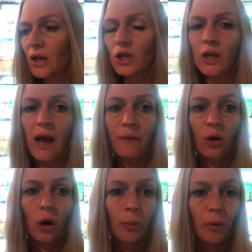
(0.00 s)
actually have
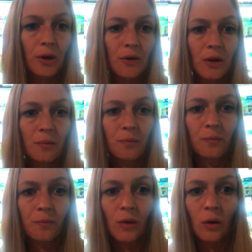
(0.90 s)
copper in them,
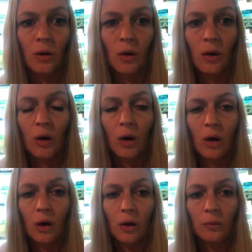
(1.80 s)

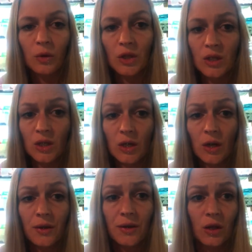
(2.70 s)
which is
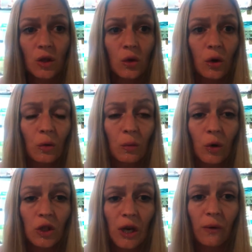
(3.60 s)
another thing that you got to
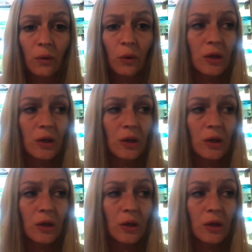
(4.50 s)
watch out for,